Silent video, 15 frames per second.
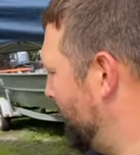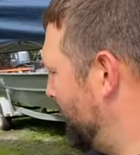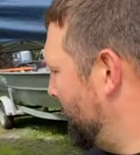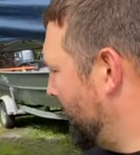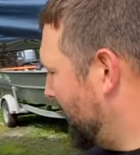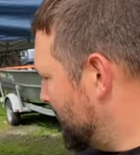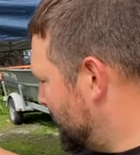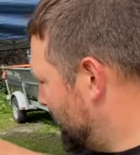
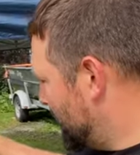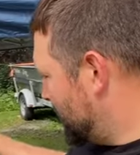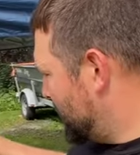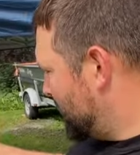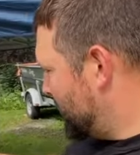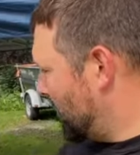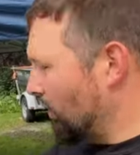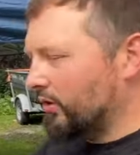We can just
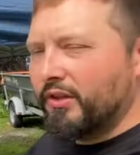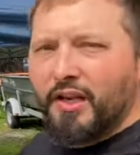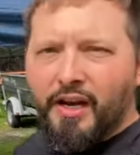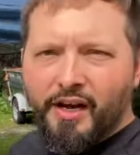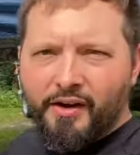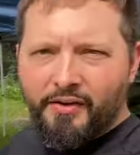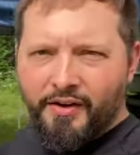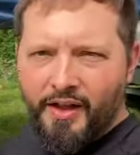choke the
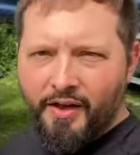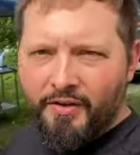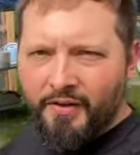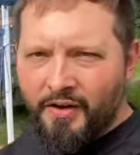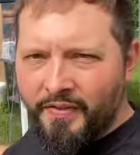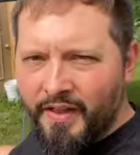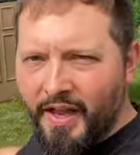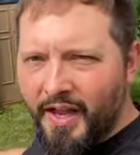air down
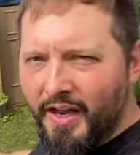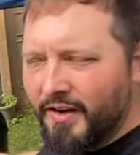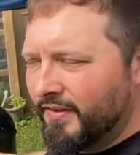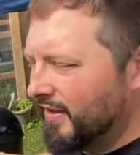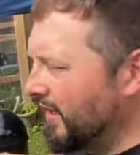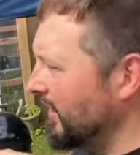on that.